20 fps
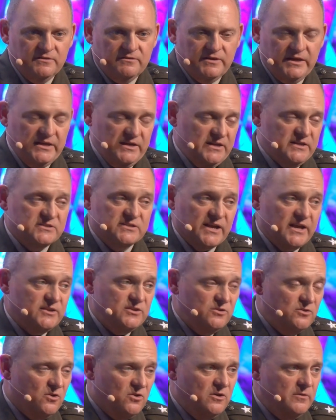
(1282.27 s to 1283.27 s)
And inside
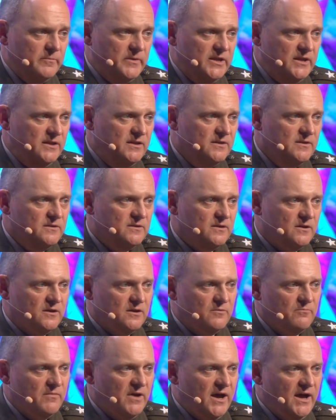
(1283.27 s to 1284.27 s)
the Army,
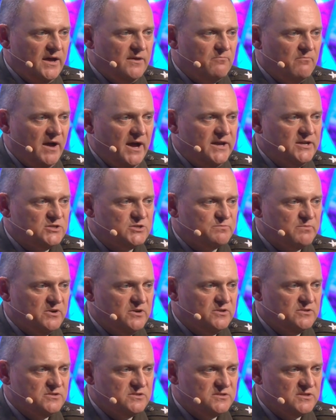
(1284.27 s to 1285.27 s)
my
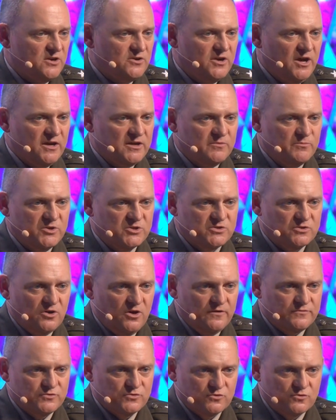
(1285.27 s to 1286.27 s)
experience is our non-commissioned
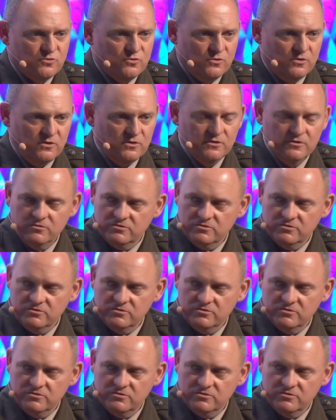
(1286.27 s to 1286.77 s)
officer corps,